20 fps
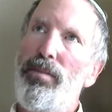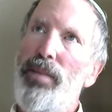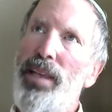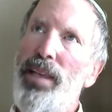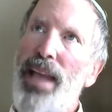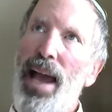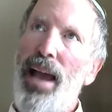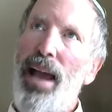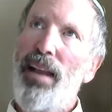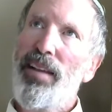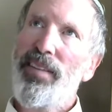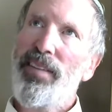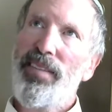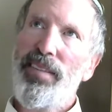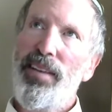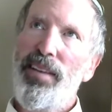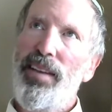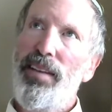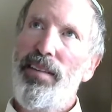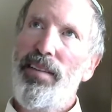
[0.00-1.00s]

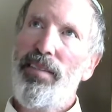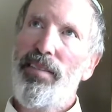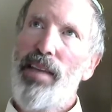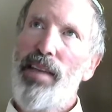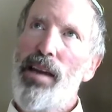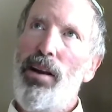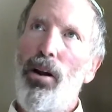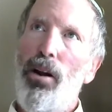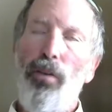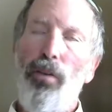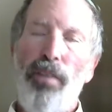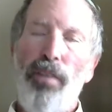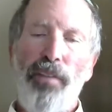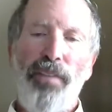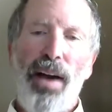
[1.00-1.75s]
galaxies that are over